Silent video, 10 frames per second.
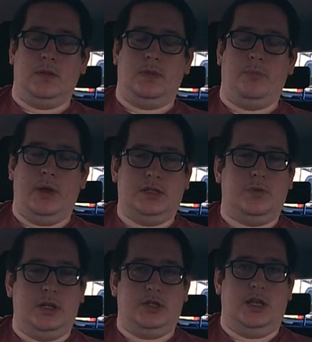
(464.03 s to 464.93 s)
The best
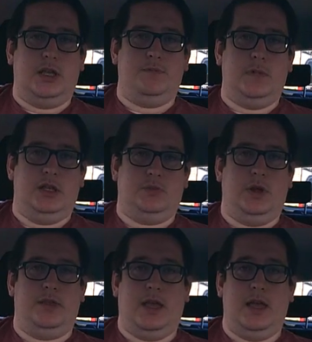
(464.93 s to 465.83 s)
way to check it is
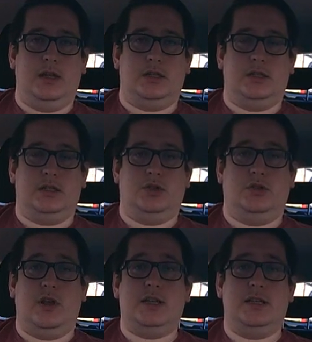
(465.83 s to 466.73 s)
with a
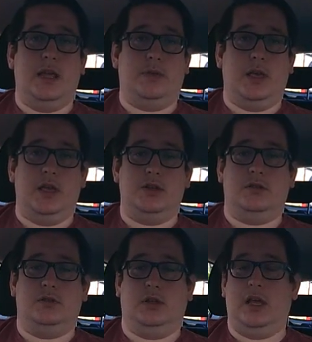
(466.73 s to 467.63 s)
tread depth gauge,
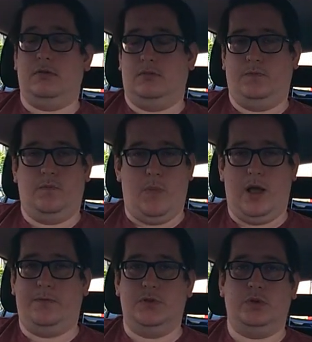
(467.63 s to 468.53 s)
again from
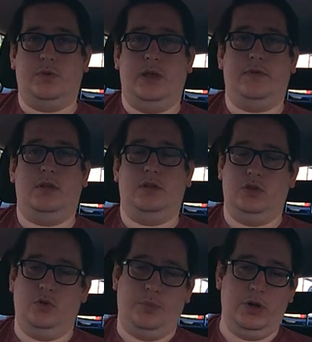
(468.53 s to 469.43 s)
Halfords or whatever.
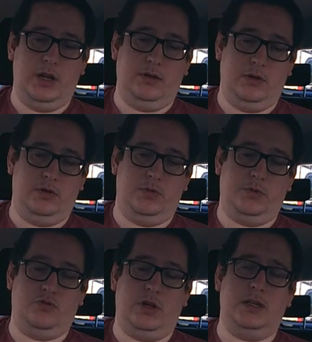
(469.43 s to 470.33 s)
You'll put it in the
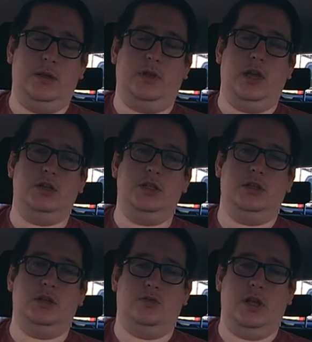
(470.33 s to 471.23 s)
tread depth gauge
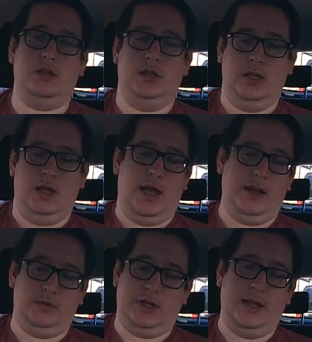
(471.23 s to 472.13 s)
into the tread, and
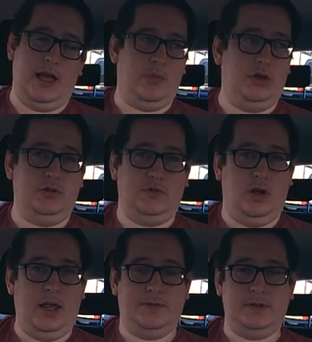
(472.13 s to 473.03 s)
it will tell you how much you've
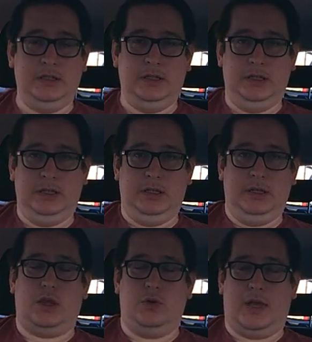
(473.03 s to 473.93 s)
got left.
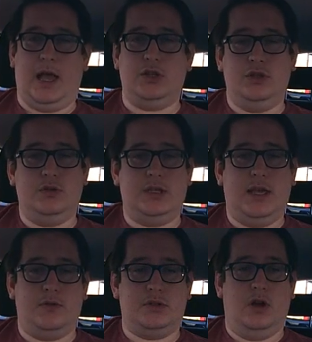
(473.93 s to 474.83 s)
You can use the
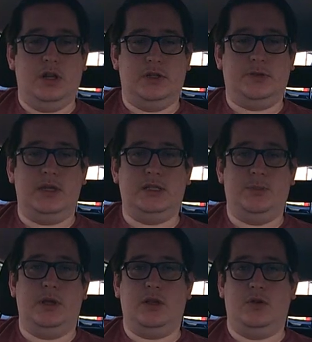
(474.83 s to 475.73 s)
outside of a
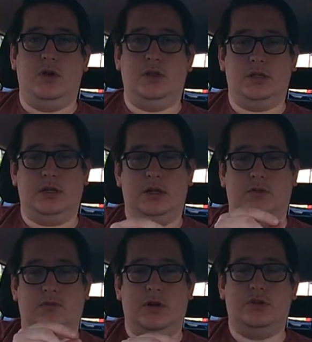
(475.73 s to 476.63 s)
20p coin. There's a
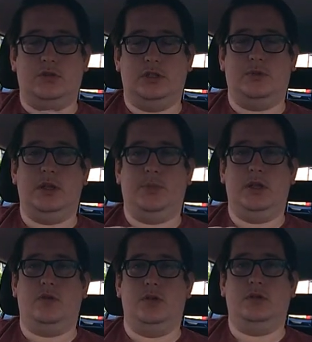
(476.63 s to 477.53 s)
little ridge on the
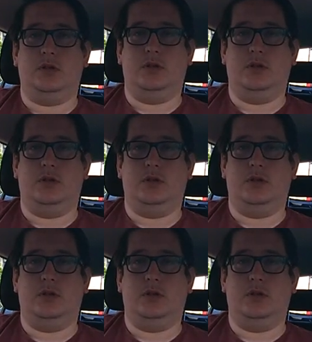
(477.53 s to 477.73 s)
20p coin.